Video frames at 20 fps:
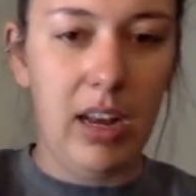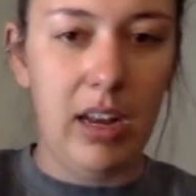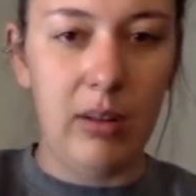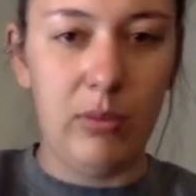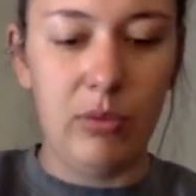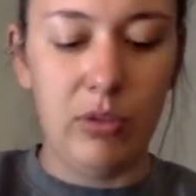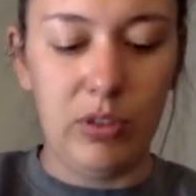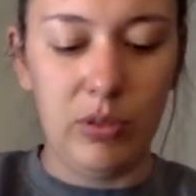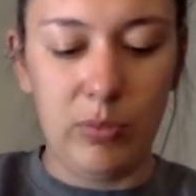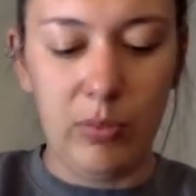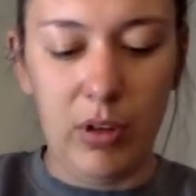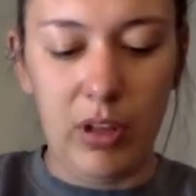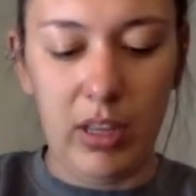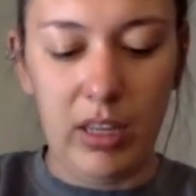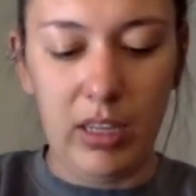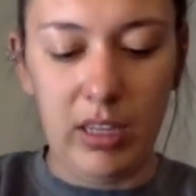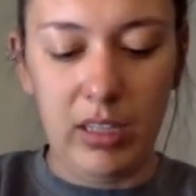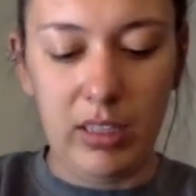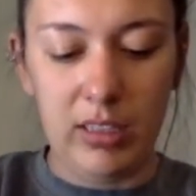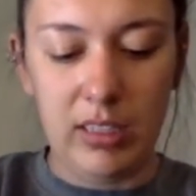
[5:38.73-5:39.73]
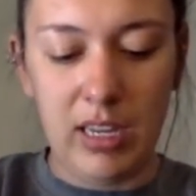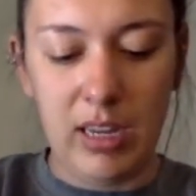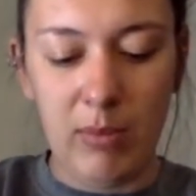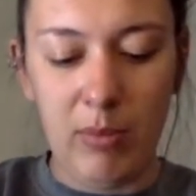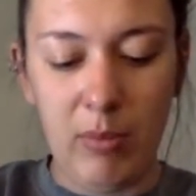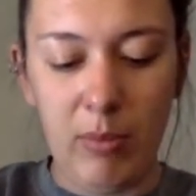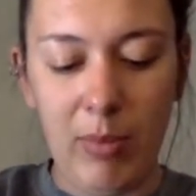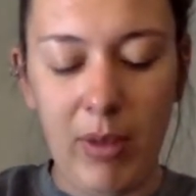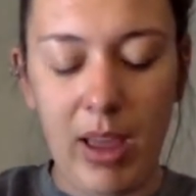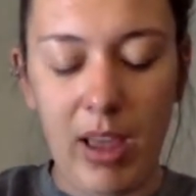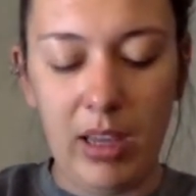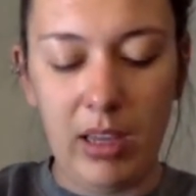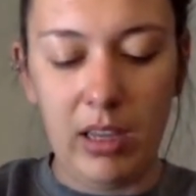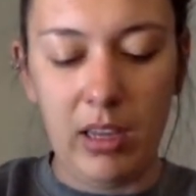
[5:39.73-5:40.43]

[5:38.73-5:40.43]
I'm just probably going to tape it back